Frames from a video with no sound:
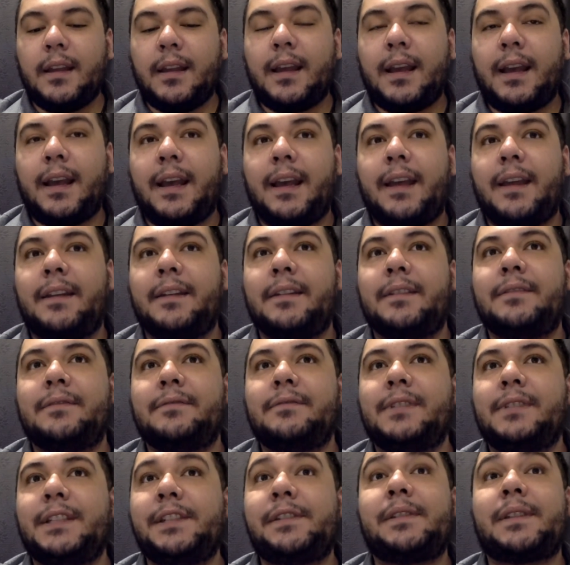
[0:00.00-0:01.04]
And
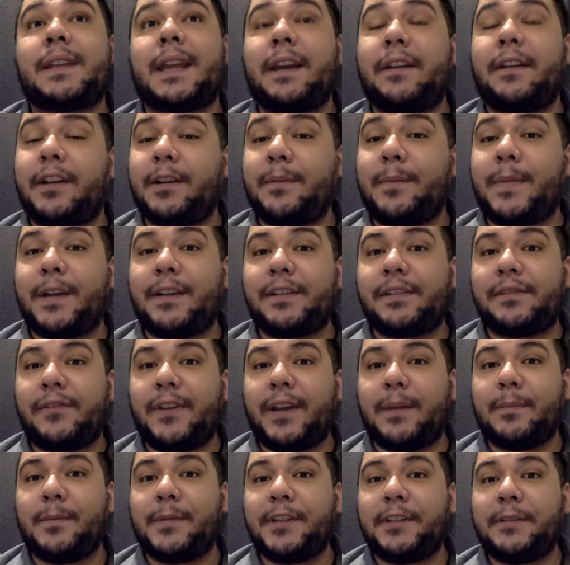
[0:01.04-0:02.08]
he's caring about his
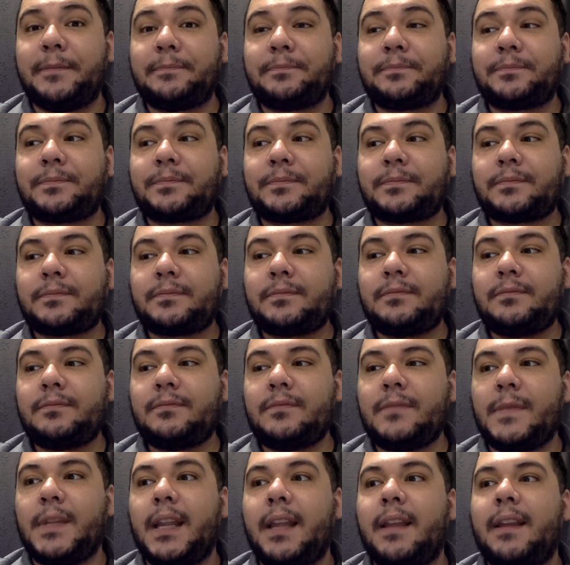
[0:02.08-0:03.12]
family.
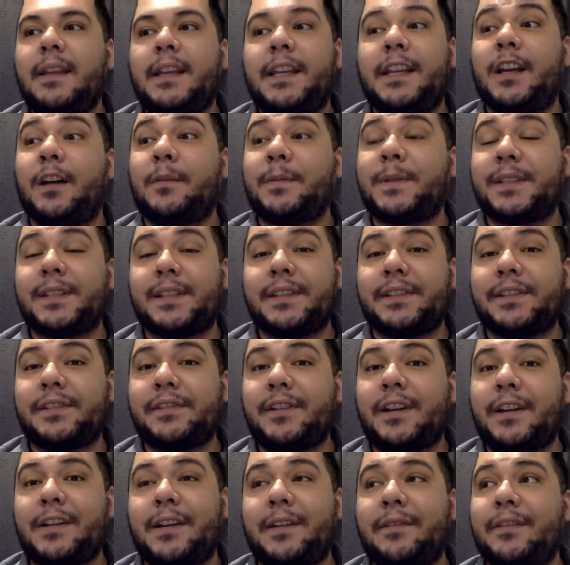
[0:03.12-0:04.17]
He helps his sister
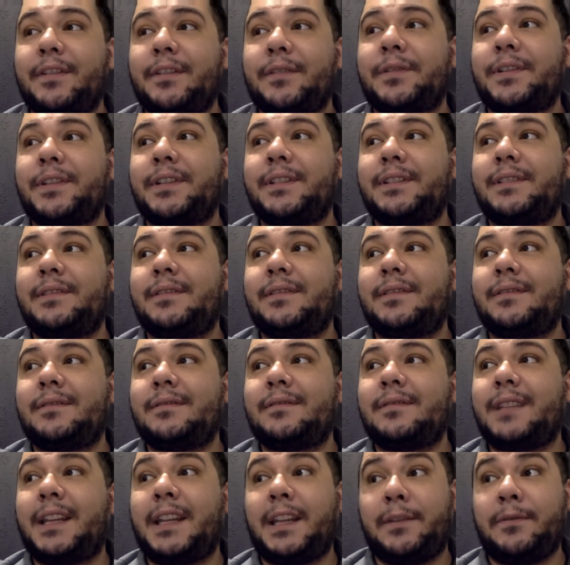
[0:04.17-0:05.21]
out even though she's
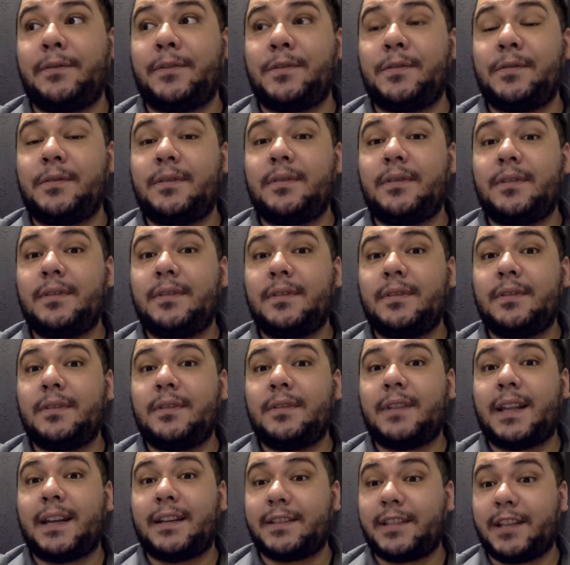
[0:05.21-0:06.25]
evil
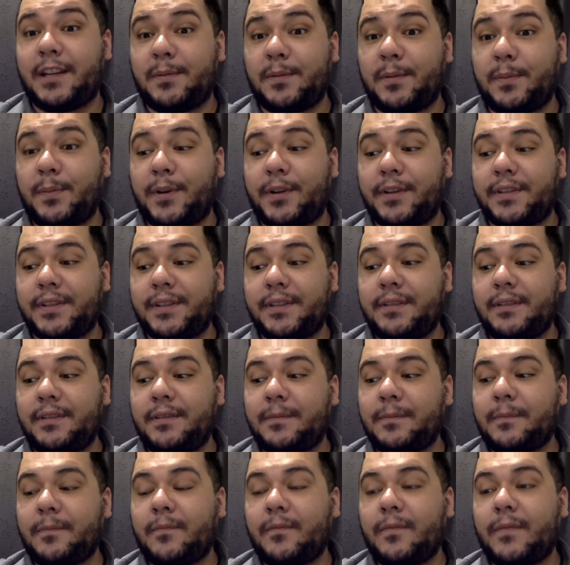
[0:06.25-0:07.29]
and a terrible person.
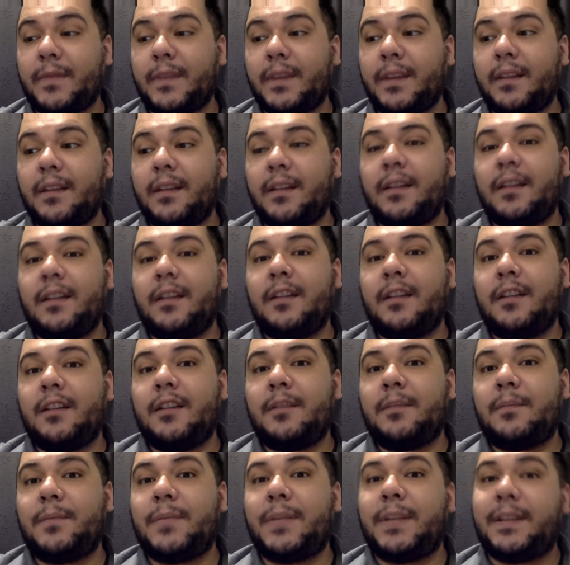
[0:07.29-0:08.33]

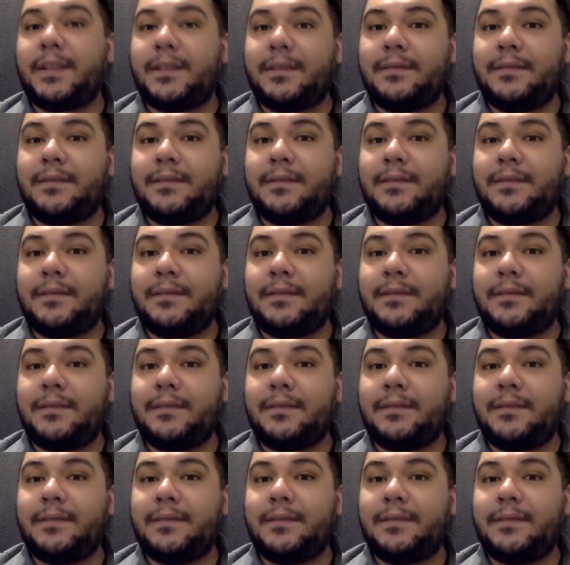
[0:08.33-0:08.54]
But